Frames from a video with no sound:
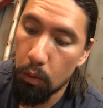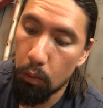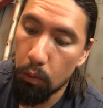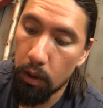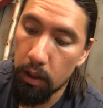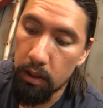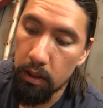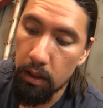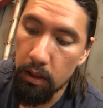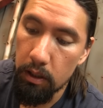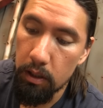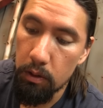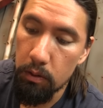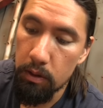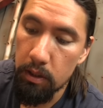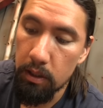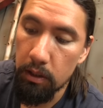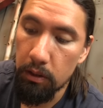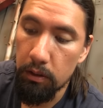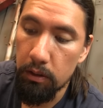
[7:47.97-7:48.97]
What are
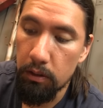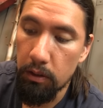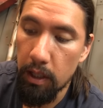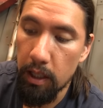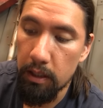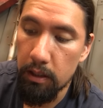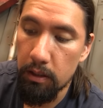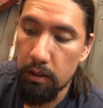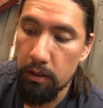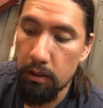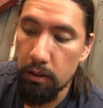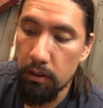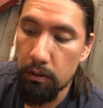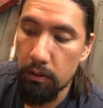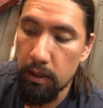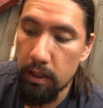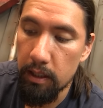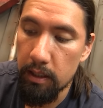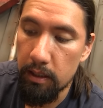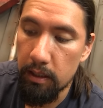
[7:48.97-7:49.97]
you still trying to
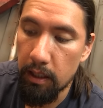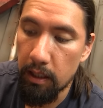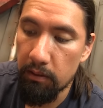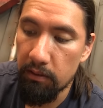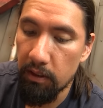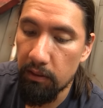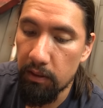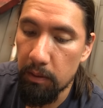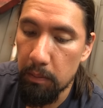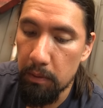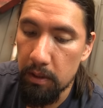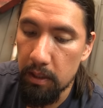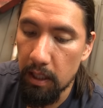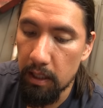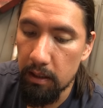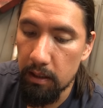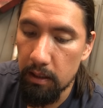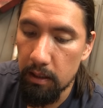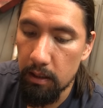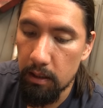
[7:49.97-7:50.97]
do is get
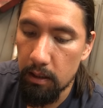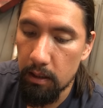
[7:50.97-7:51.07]
50%.